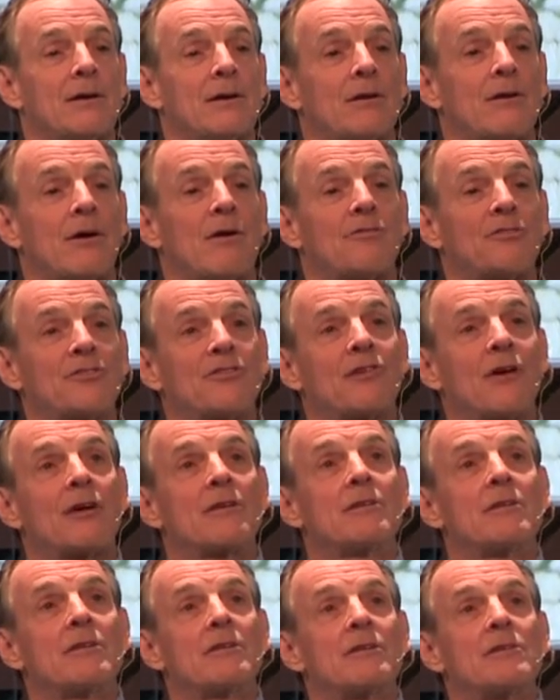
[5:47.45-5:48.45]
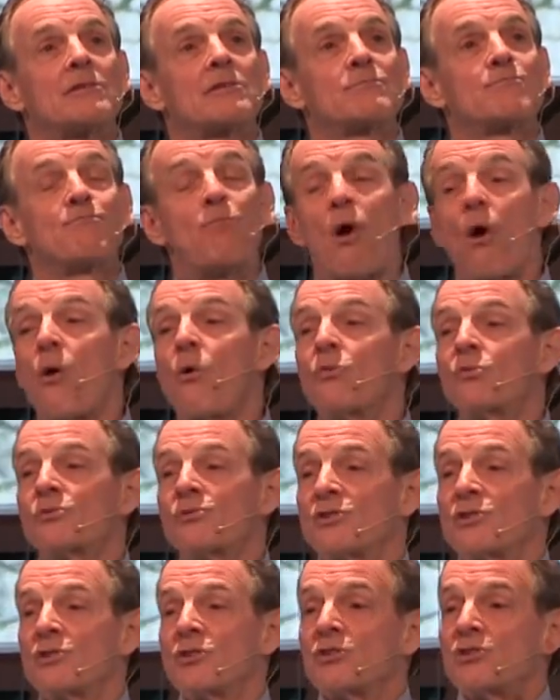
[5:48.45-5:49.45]
And all of a sudden, his
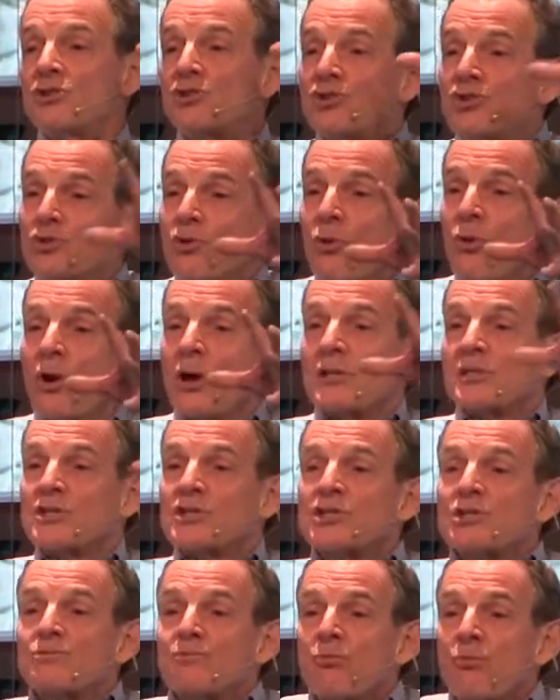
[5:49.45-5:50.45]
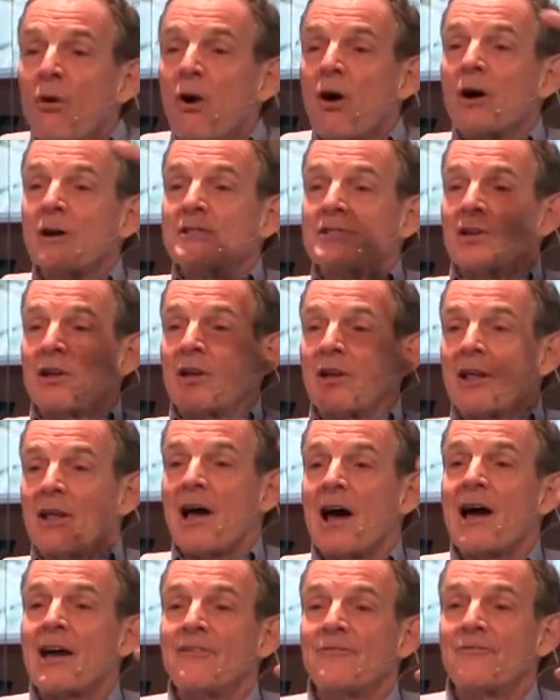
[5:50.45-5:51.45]
bones and his joints sprung to
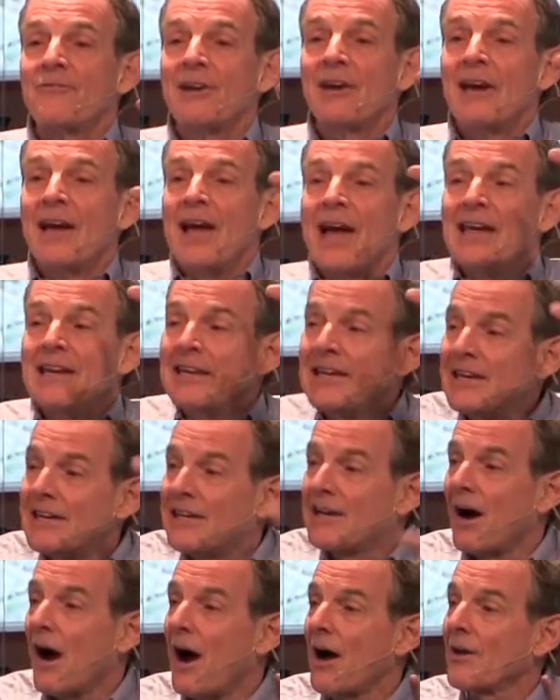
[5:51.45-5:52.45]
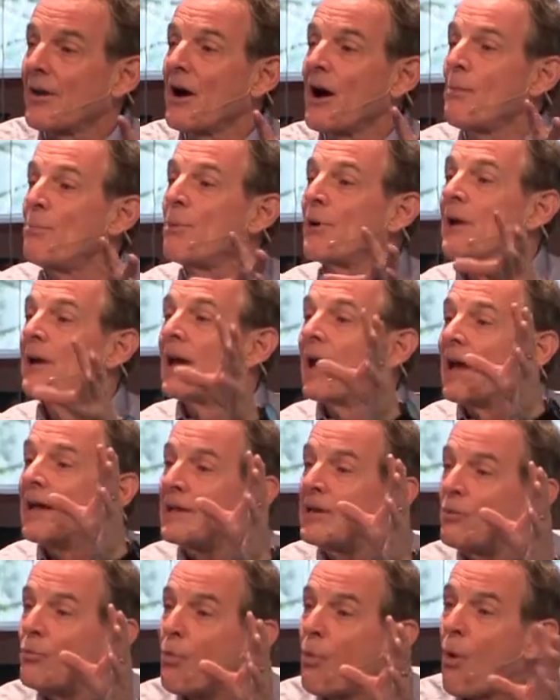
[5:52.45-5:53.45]
life, and he got up and
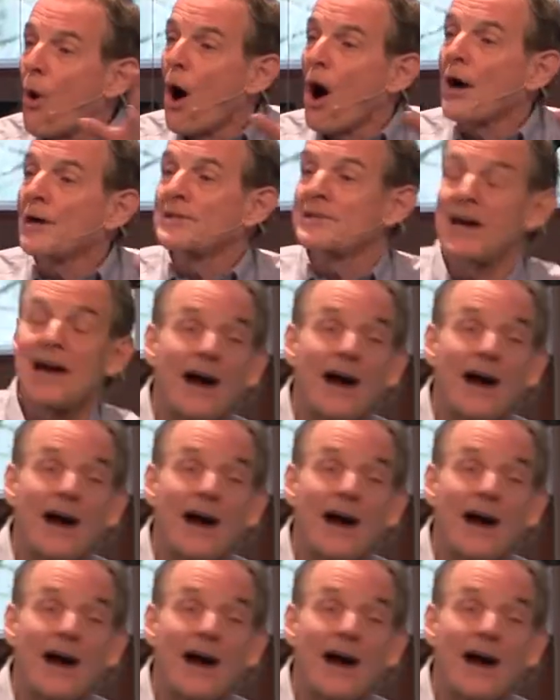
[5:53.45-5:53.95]
he walked